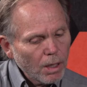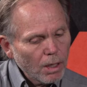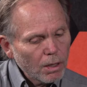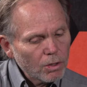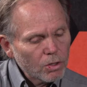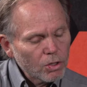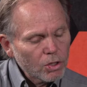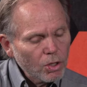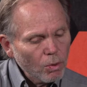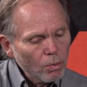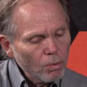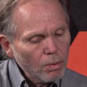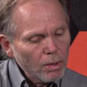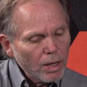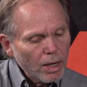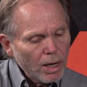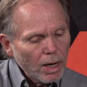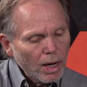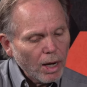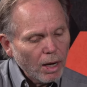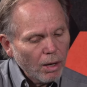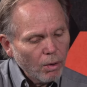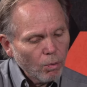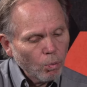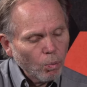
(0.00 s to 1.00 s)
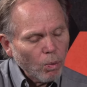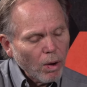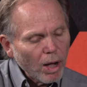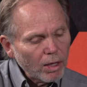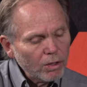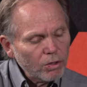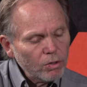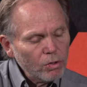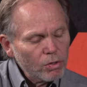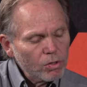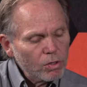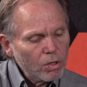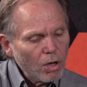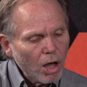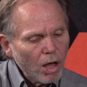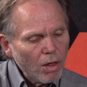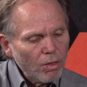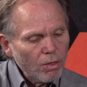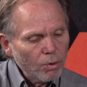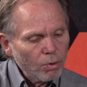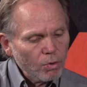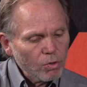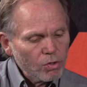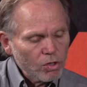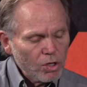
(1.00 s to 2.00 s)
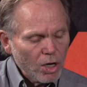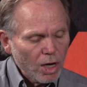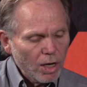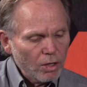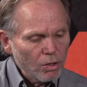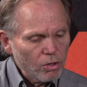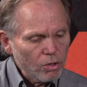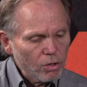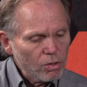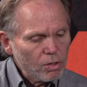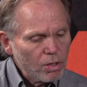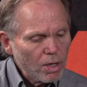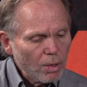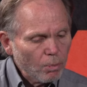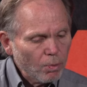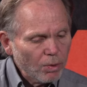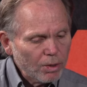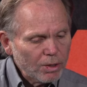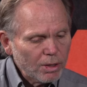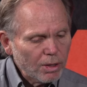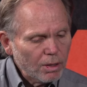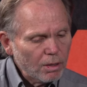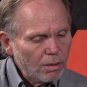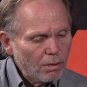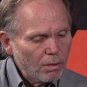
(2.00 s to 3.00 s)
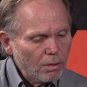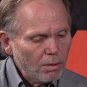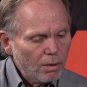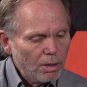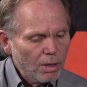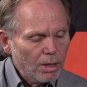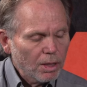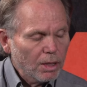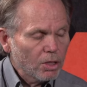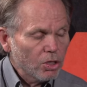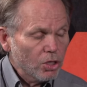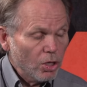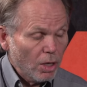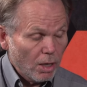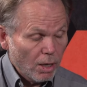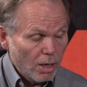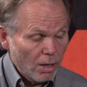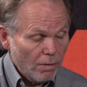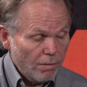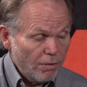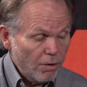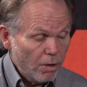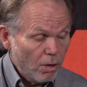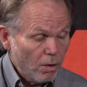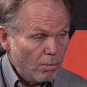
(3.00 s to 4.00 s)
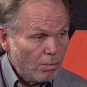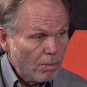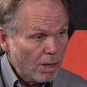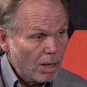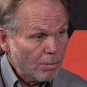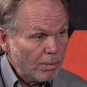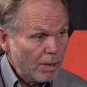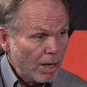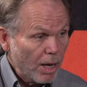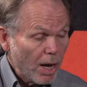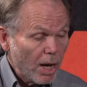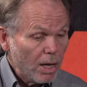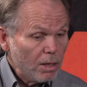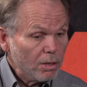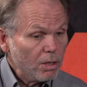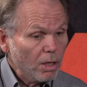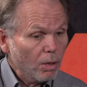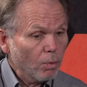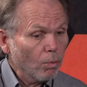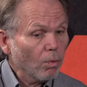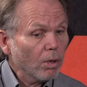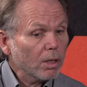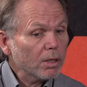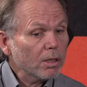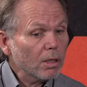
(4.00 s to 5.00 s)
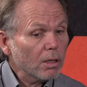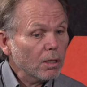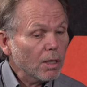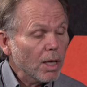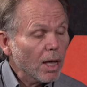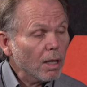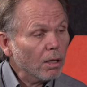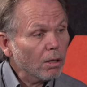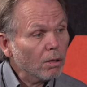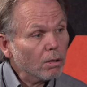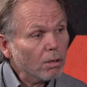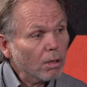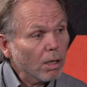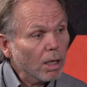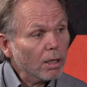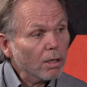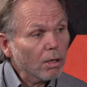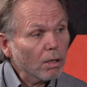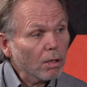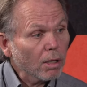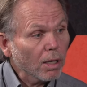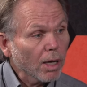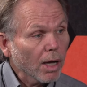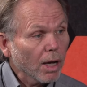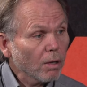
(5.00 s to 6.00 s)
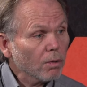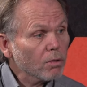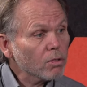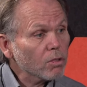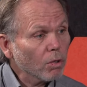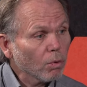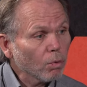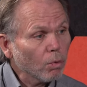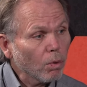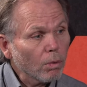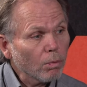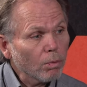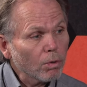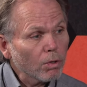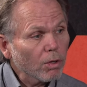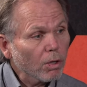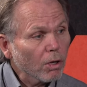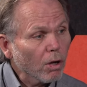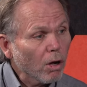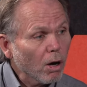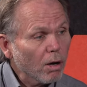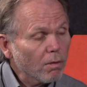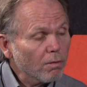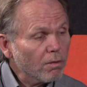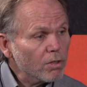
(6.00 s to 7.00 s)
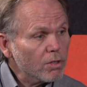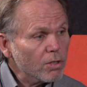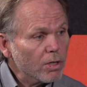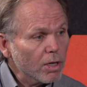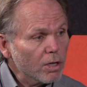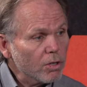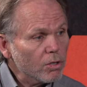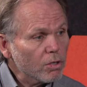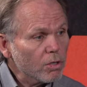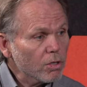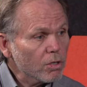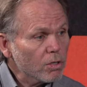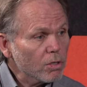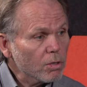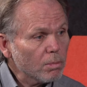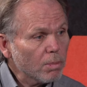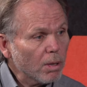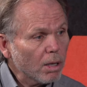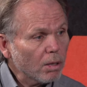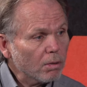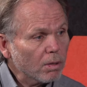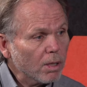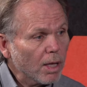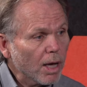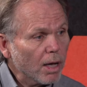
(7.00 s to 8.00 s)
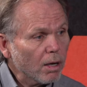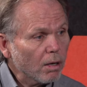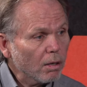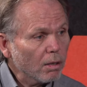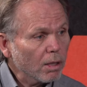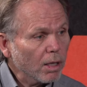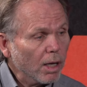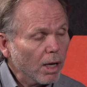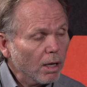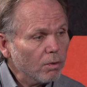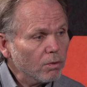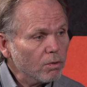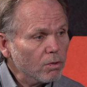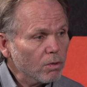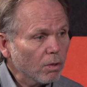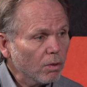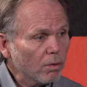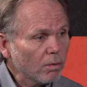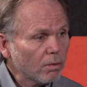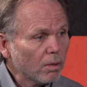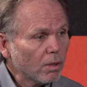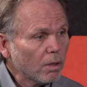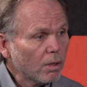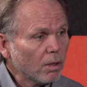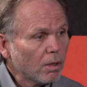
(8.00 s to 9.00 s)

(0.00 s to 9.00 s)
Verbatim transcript: so while you saw those changes, what did, if you don't mind me asking, what did that look like on council? What were the conversations about that on council?